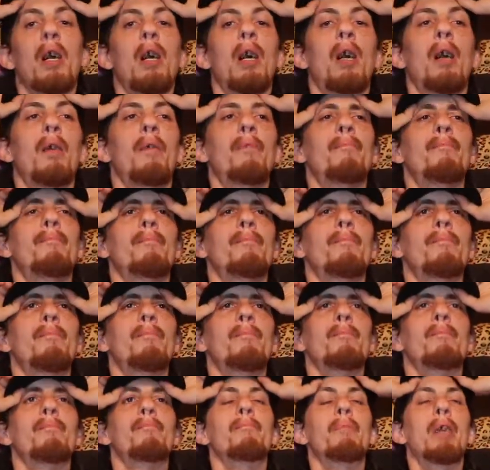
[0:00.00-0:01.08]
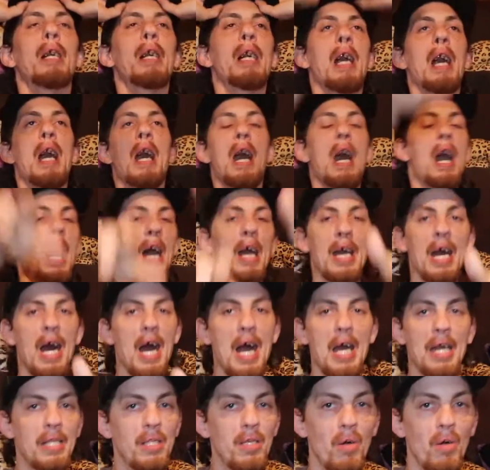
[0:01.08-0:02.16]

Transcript: but I